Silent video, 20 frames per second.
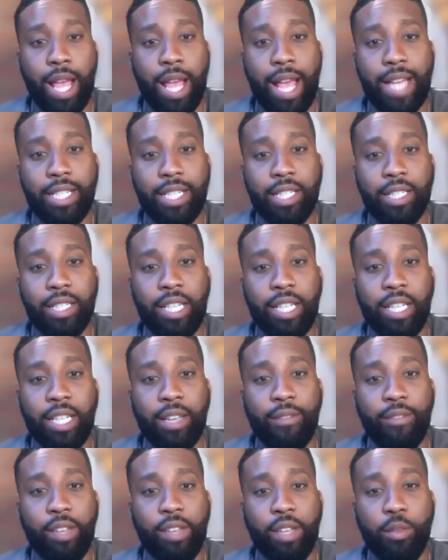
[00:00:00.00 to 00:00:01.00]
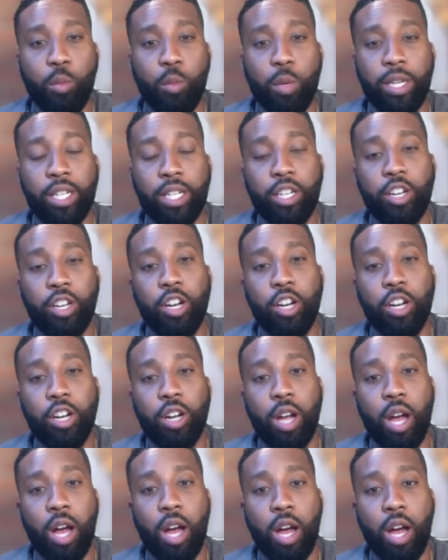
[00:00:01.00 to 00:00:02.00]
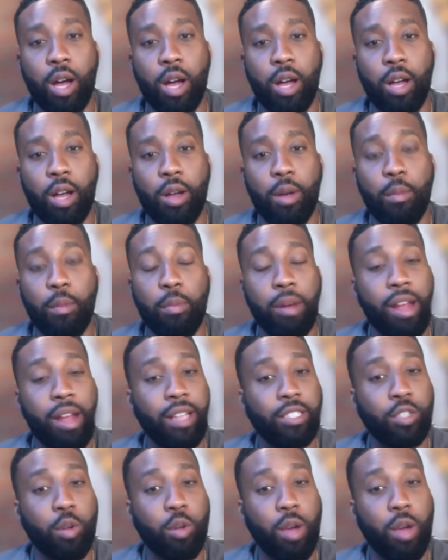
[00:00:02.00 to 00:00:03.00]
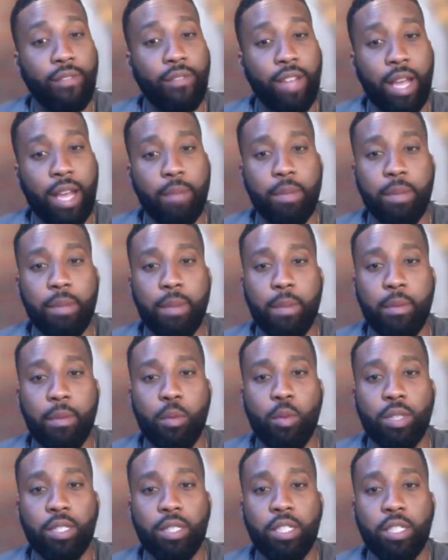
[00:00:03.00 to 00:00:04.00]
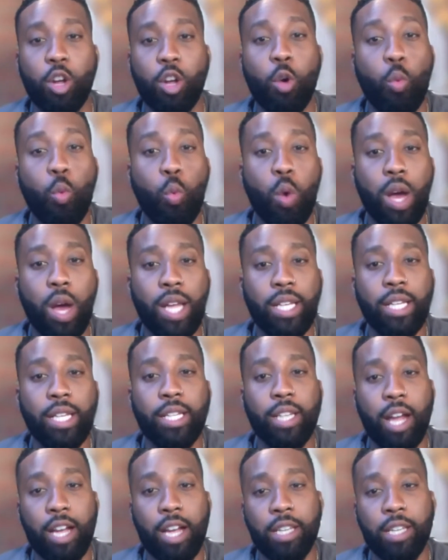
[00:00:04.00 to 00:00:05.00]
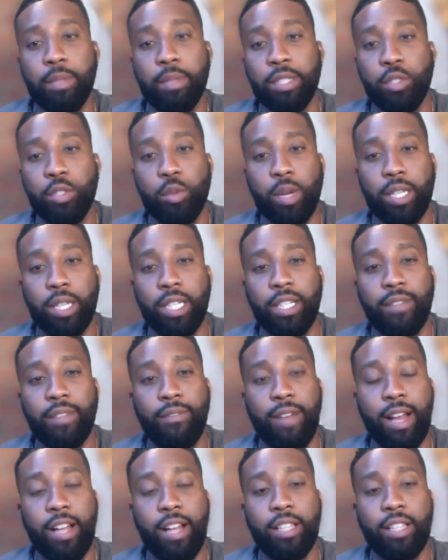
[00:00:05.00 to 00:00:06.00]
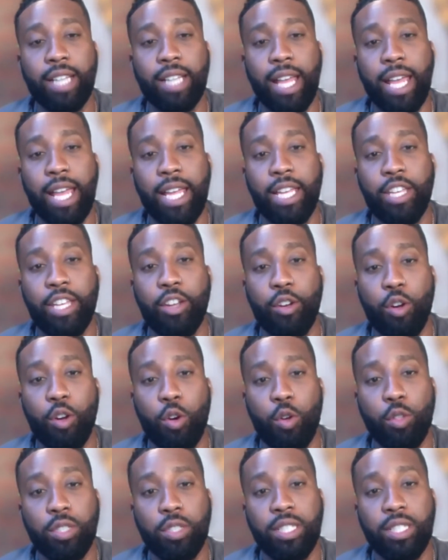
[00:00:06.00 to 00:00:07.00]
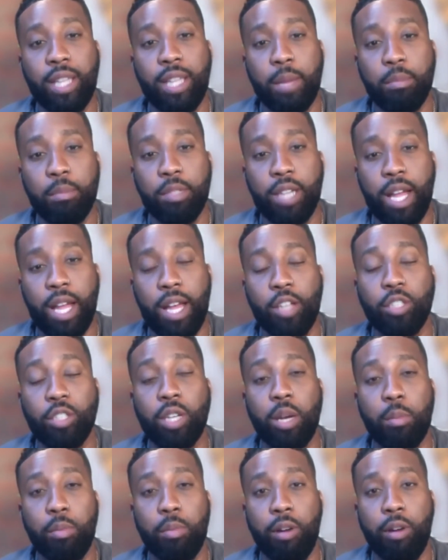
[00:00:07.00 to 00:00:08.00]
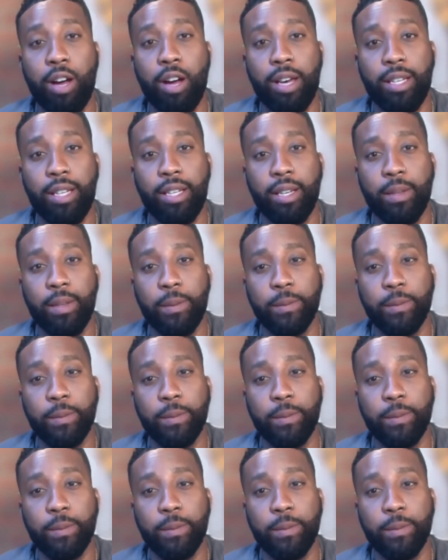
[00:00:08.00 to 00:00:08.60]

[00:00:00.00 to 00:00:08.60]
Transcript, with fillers: Angelique V. Whitaker, a Brad Squad VIP member, wants to know, what documents do I need to file an 8-year-old stepchild abroad?